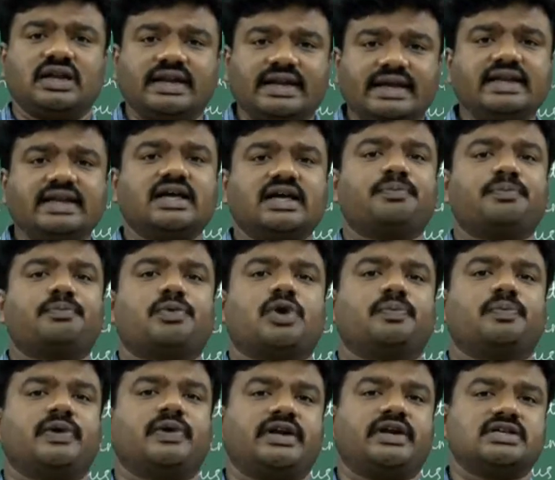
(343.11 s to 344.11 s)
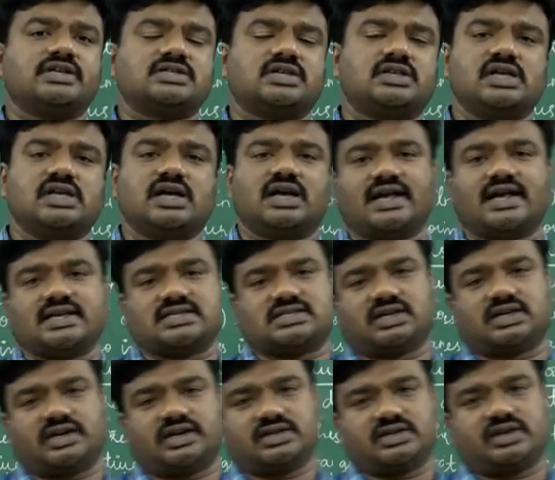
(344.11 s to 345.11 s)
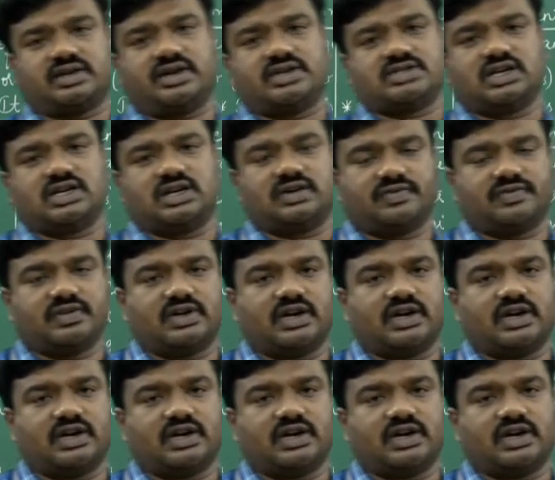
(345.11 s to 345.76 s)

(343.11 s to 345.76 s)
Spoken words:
linear properties in the elastic region itself.